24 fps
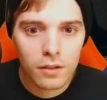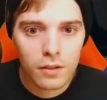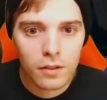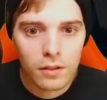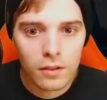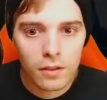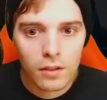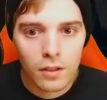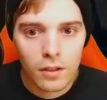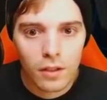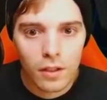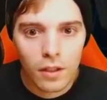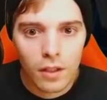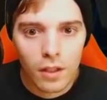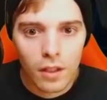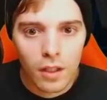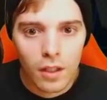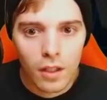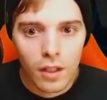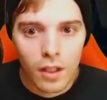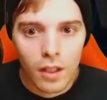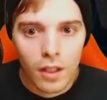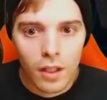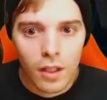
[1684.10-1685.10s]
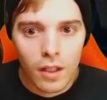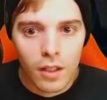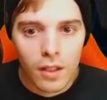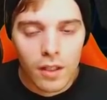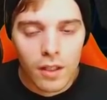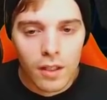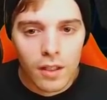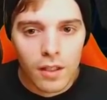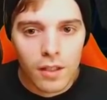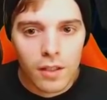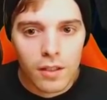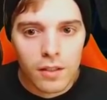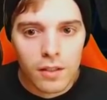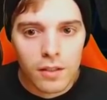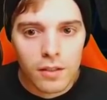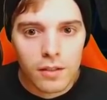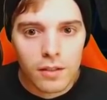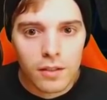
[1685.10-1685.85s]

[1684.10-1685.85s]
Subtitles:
[no speech]